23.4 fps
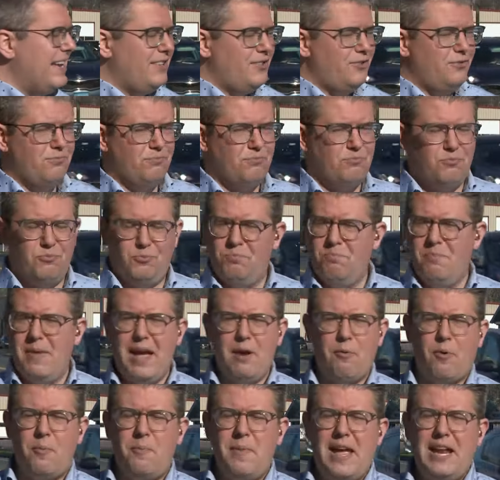it
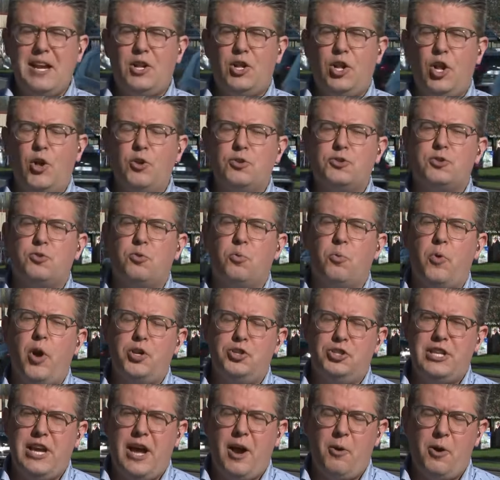may remain closed through
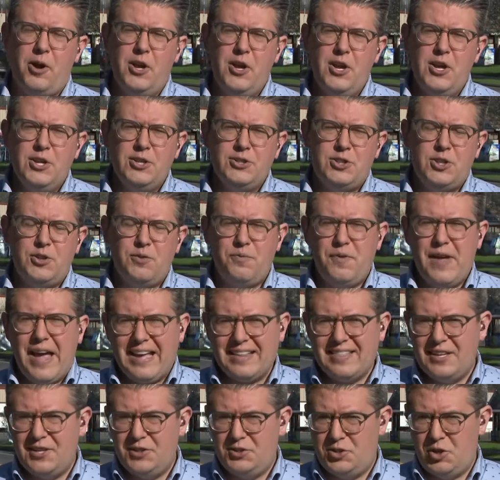rush hour. So the
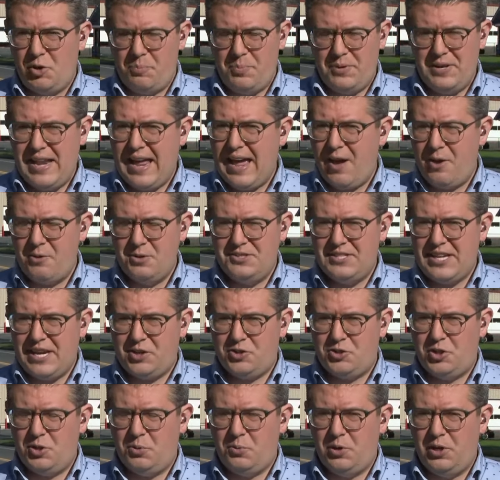fact that it's open now is
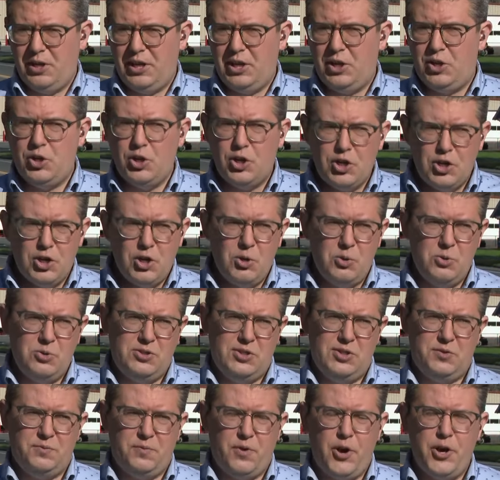actually really good
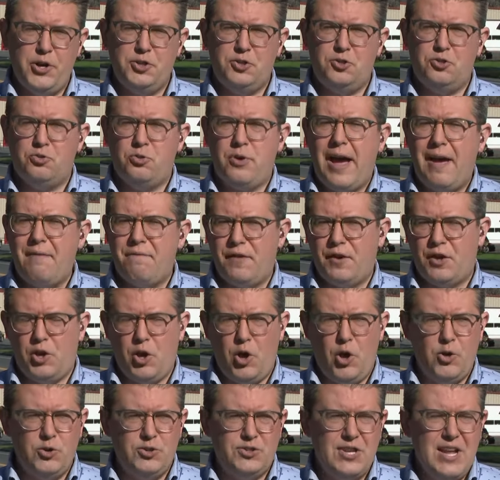news as far as traffic
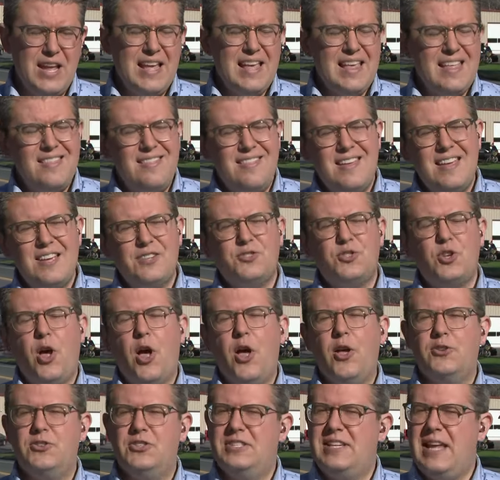goes. This
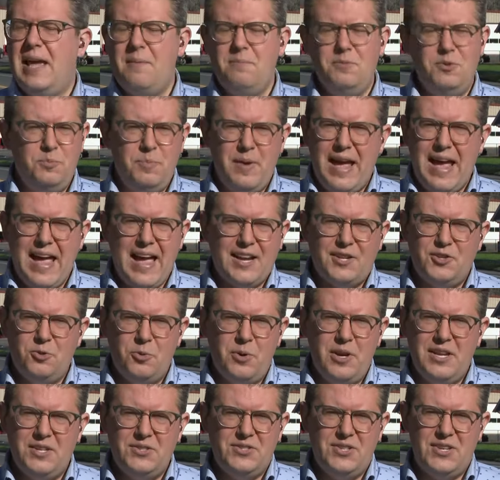all stems back
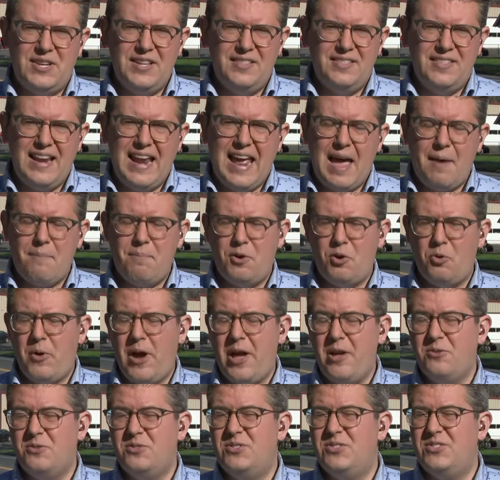to an incident that happened
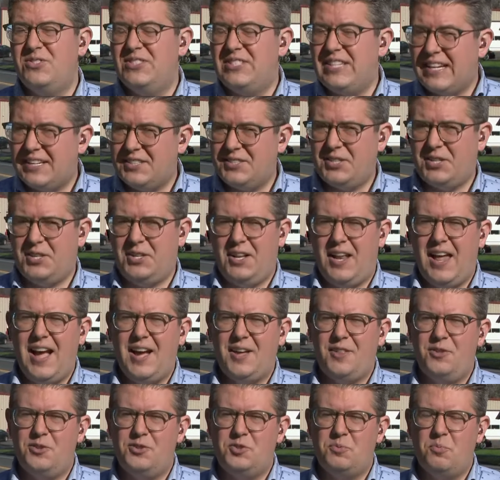around six o'clock
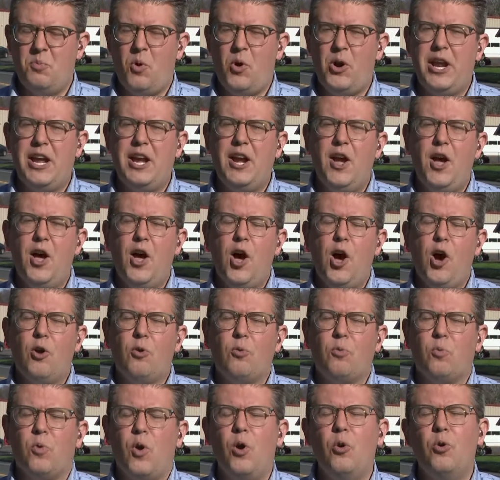this morning, a
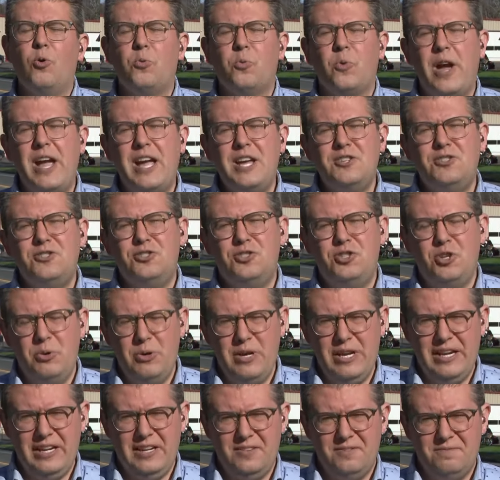road rage
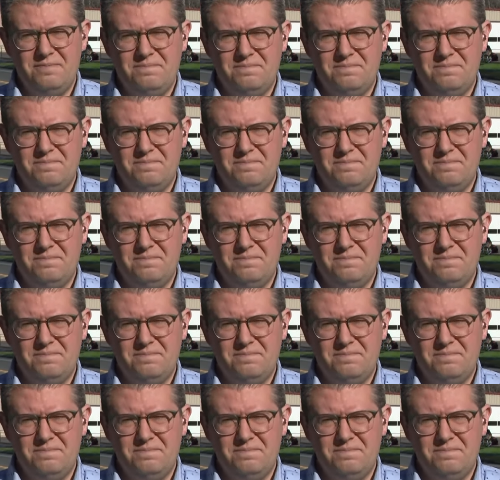shooting.